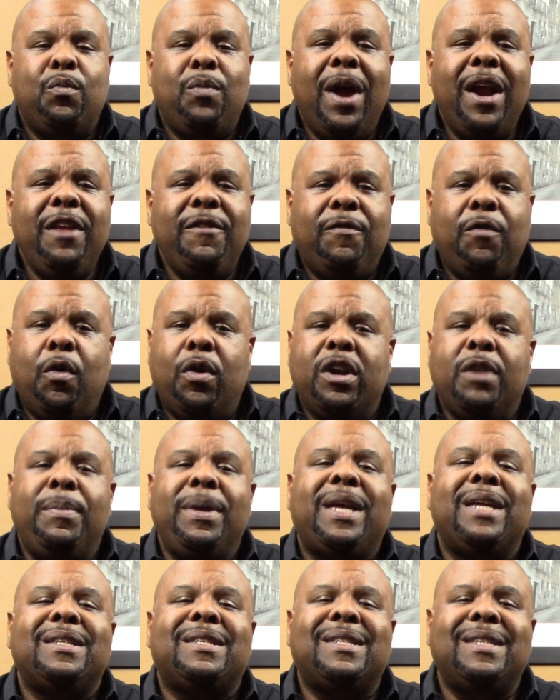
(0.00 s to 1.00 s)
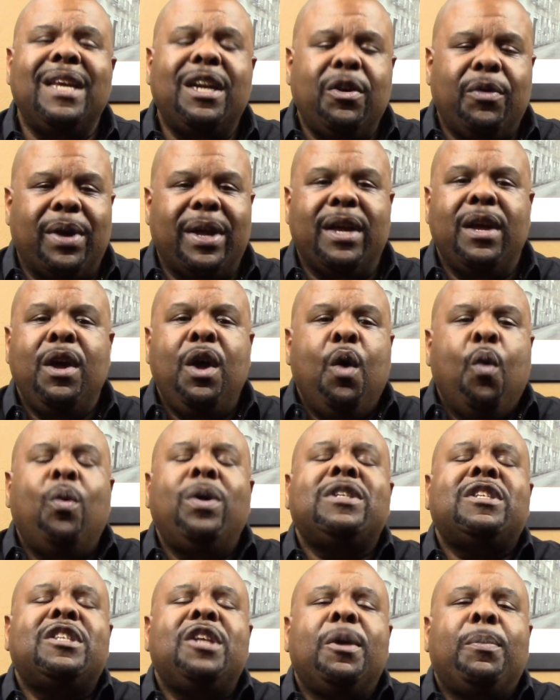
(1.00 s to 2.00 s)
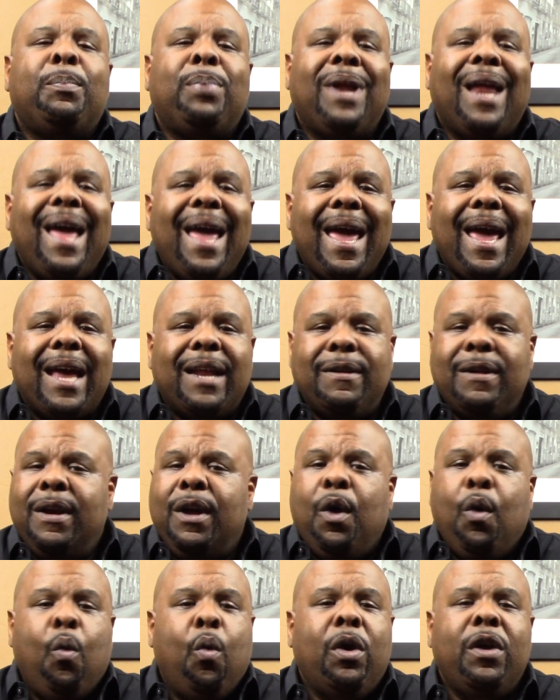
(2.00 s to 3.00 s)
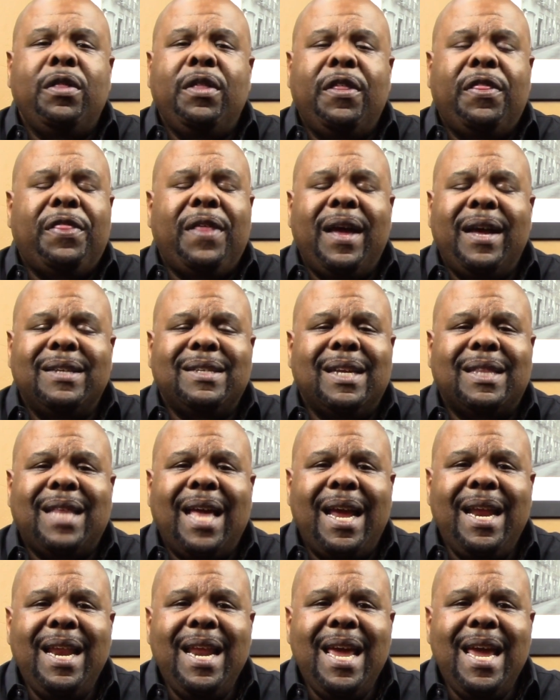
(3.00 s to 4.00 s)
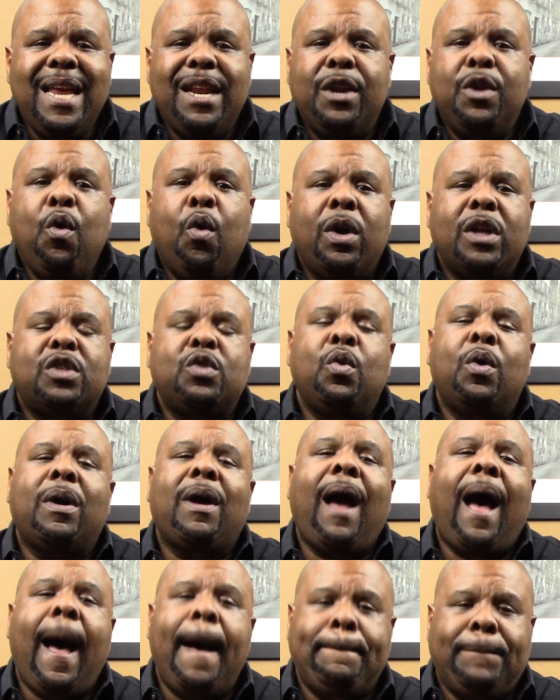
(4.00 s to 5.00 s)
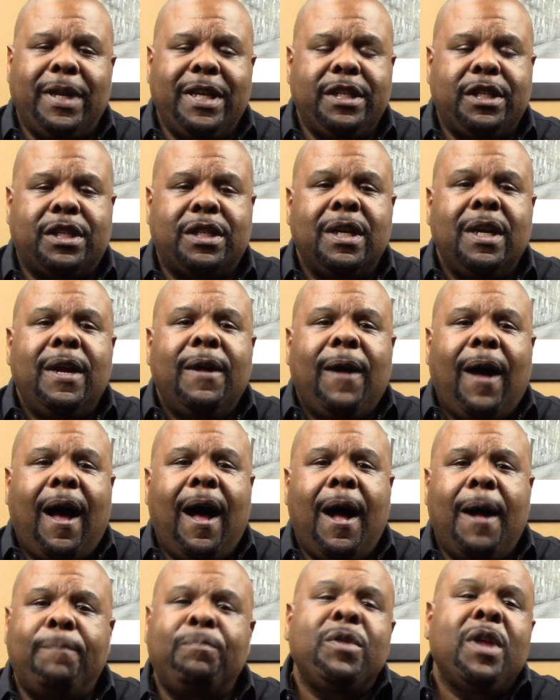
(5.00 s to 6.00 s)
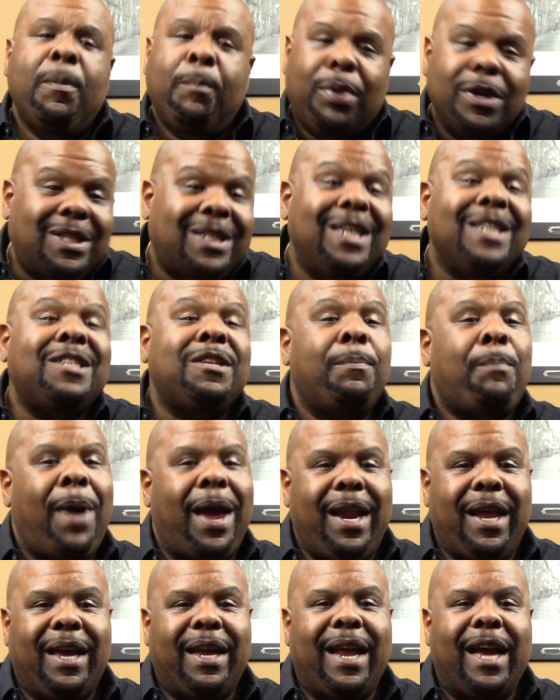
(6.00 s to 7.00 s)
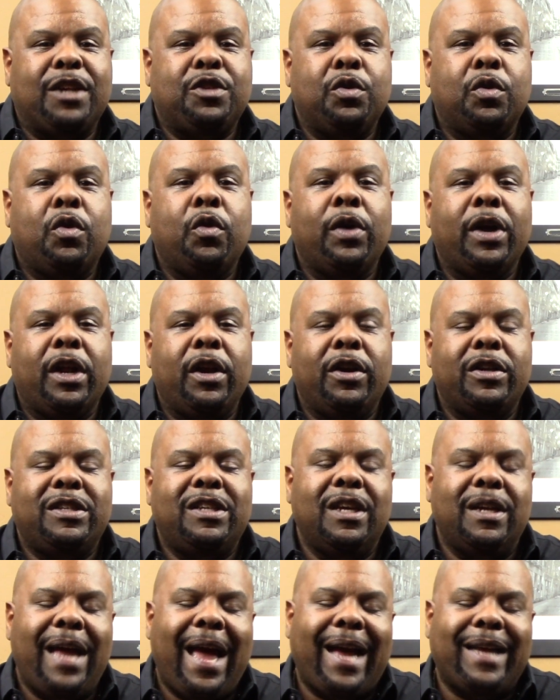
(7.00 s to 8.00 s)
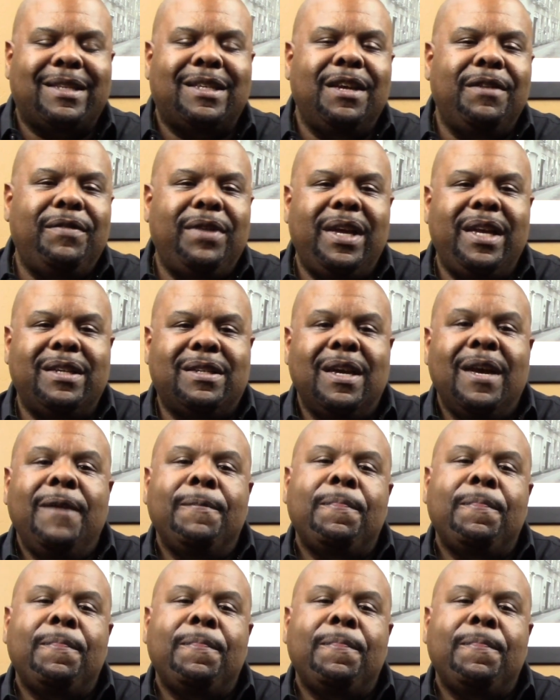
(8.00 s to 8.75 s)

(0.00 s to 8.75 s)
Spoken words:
ready for and to be considering. What's their plan? What are the things that they need in order to accomplish participating in extracurricular activities